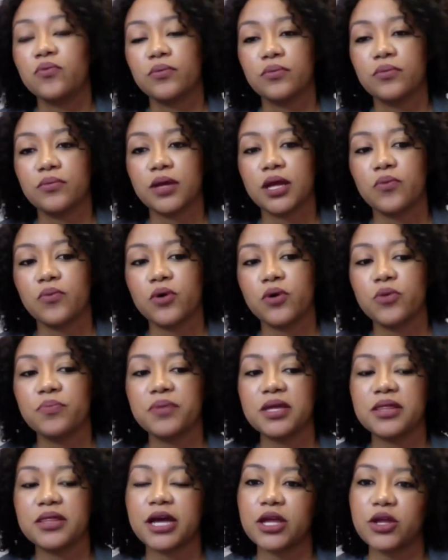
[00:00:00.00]
it won't be
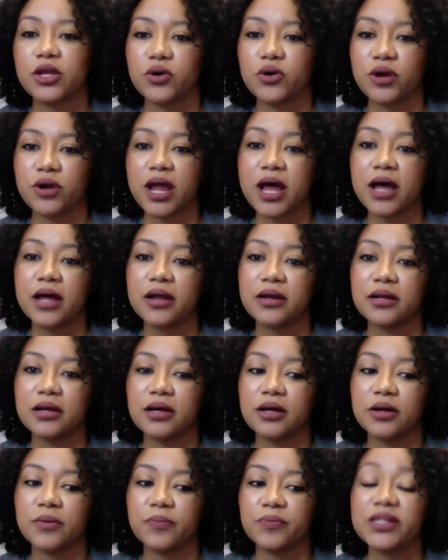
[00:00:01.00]
that you're not
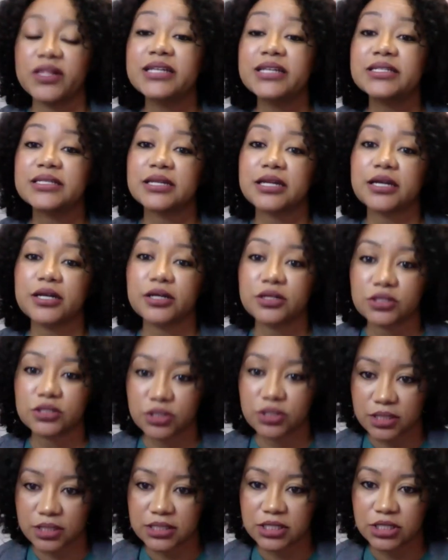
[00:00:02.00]
listening to
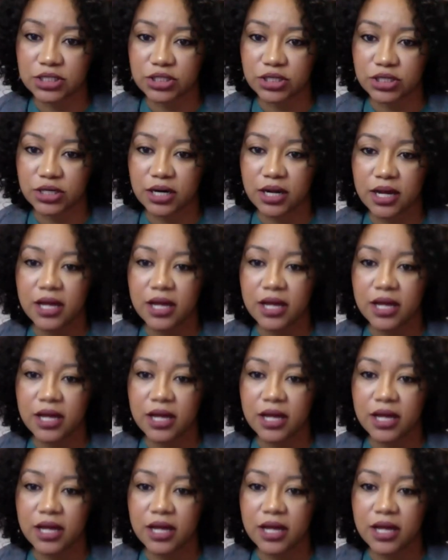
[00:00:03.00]
the teacher.